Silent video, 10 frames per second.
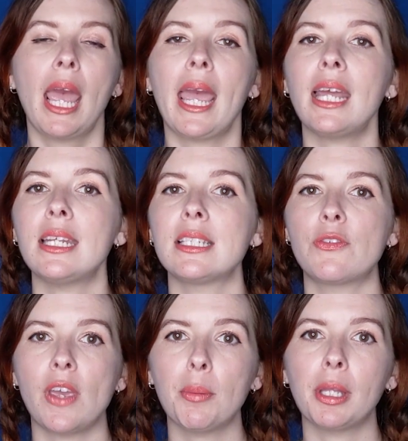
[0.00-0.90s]
and
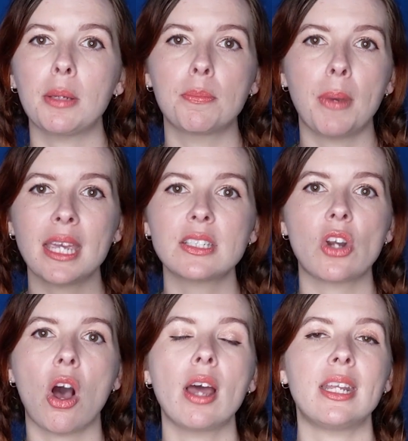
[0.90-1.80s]
his family
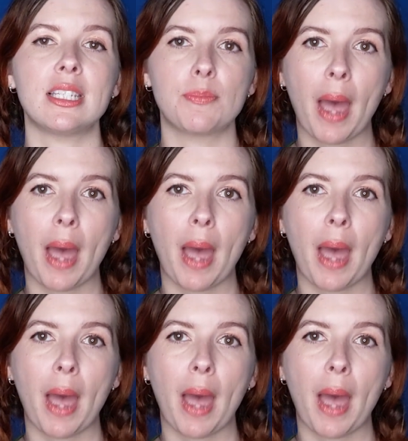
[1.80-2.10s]
based on his